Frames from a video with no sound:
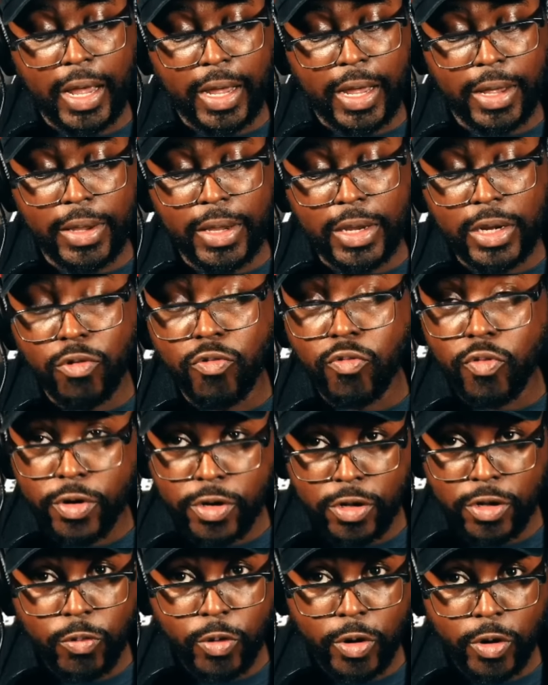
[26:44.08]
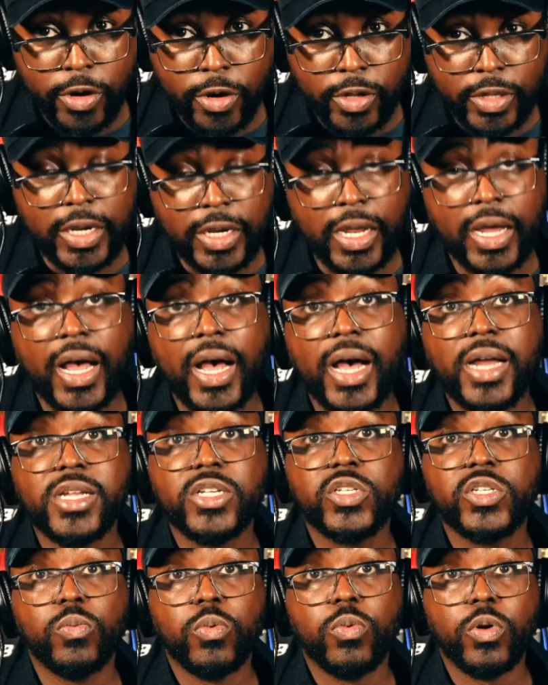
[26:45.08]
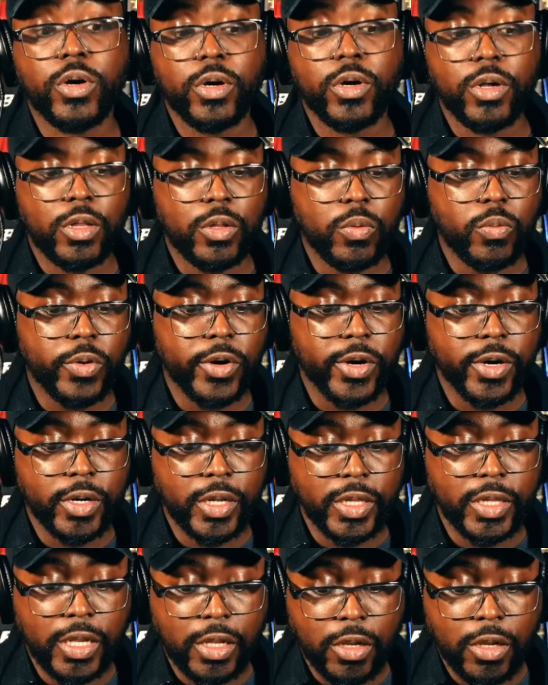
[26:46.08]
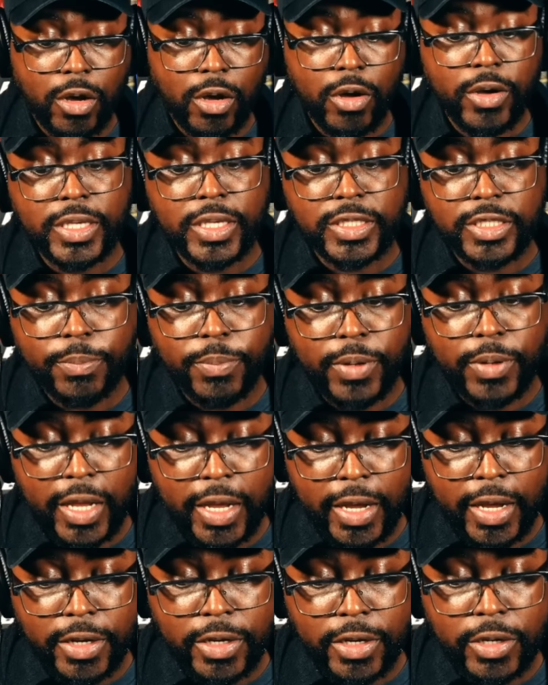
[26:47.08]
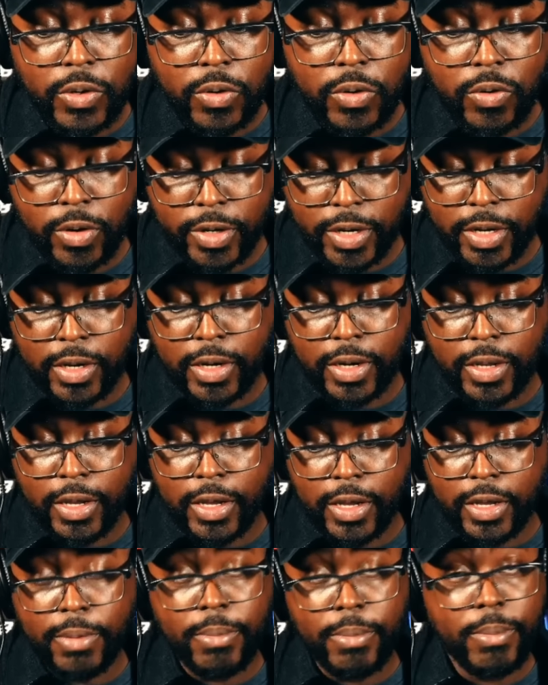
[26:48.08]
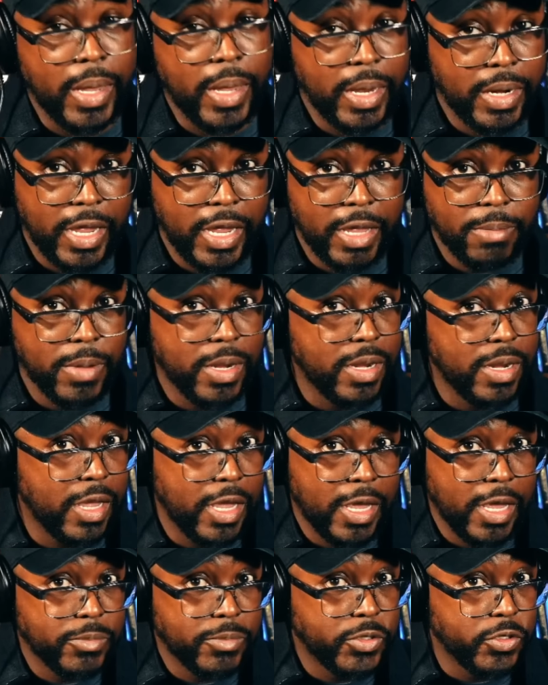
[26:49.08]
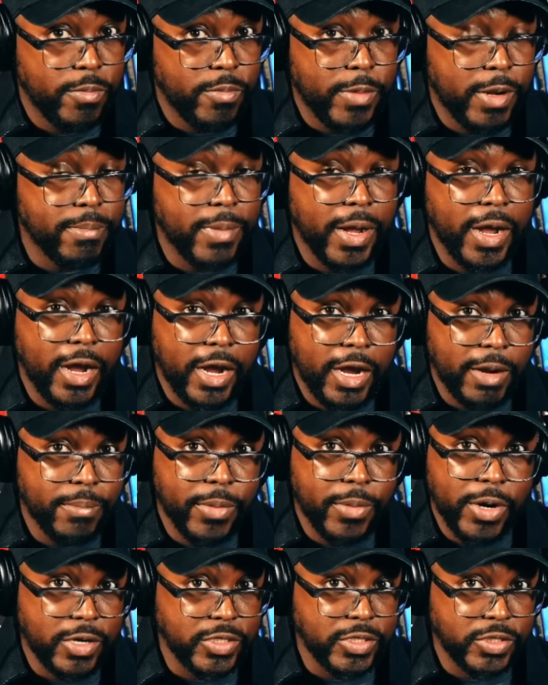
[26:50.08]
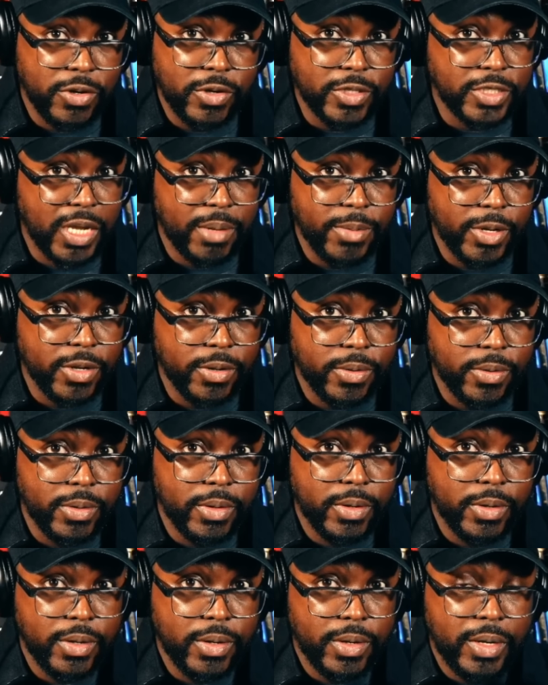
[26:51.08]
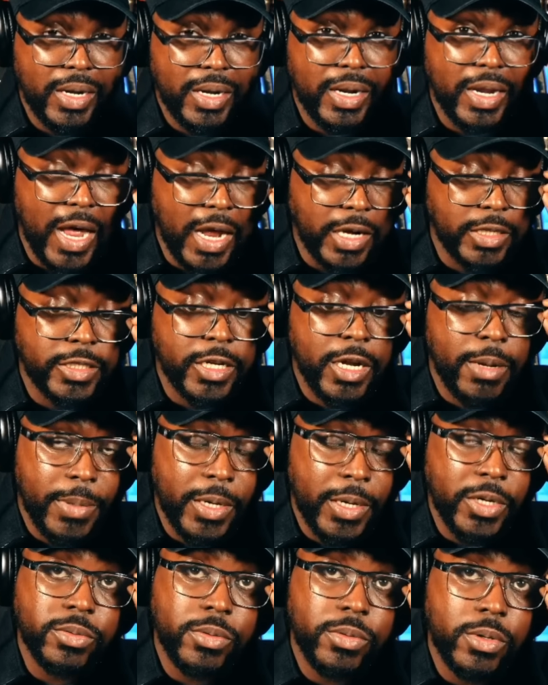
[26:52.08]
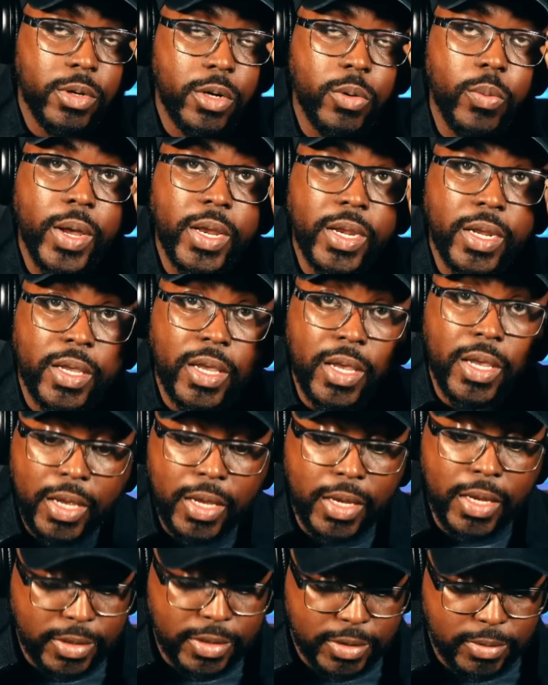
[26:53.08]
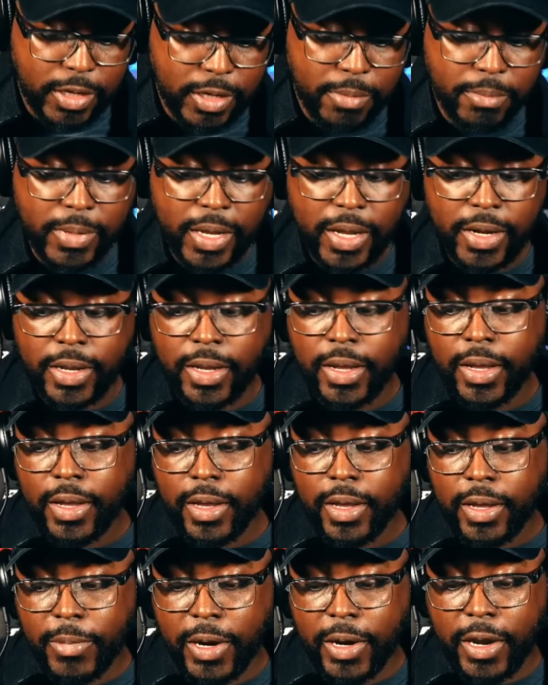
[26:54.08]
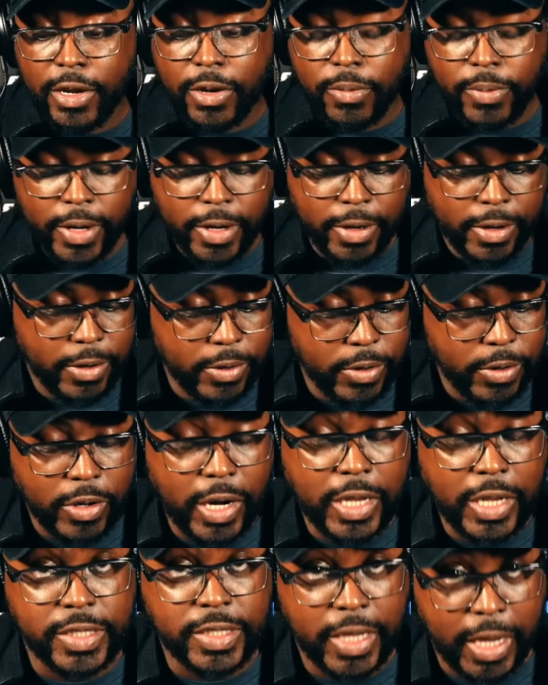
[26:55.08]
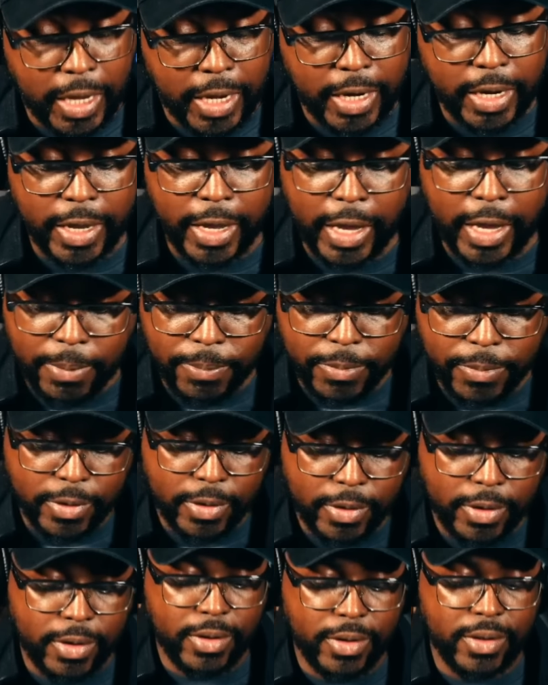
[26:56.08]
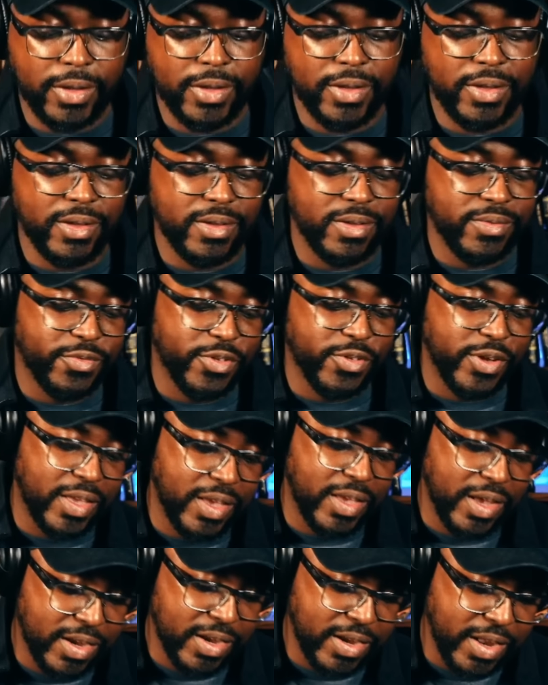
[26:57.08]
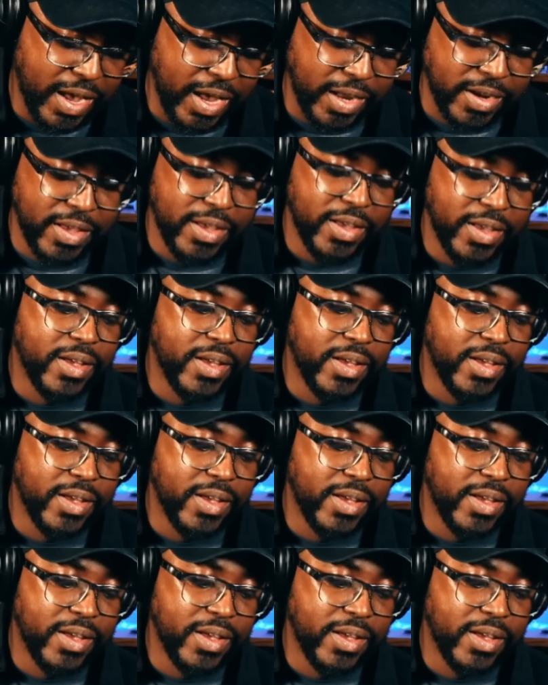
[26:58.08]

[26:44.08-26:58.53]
In a real world, in an honest world where the law is applied accordingly, a man like Benny Hinn should have been behind bars long time ago, locked up and torn away the keys, somebody. But anyway, you know that's not gonna happen. Forget that.